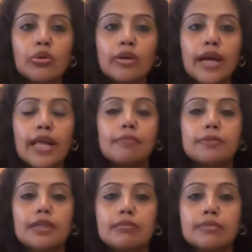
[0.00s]
you help
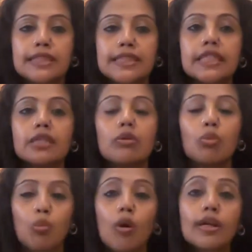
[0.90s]
them see
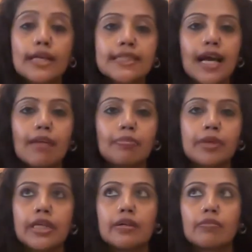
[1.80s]
what is
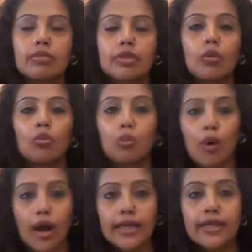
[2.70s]
happening,
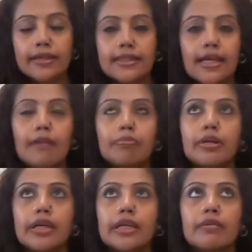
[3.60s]
why it is
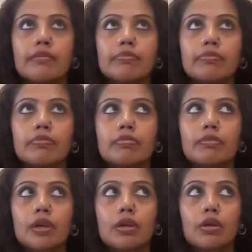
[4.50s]
happening?
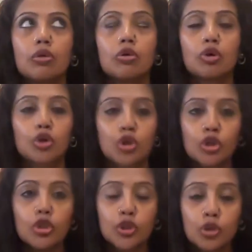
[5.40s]

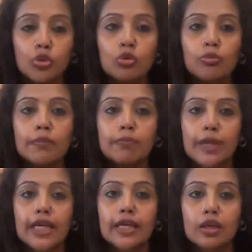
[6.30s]
Could you be
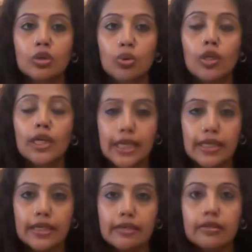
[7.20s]
playing a role
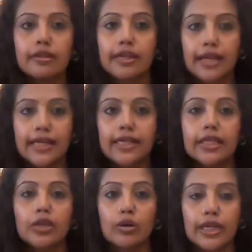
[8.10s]
in it
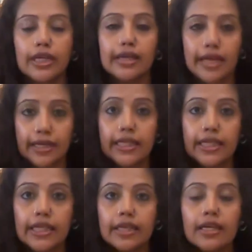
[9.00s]
directly or
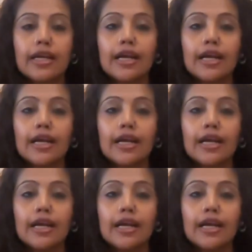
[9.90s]
indirectly?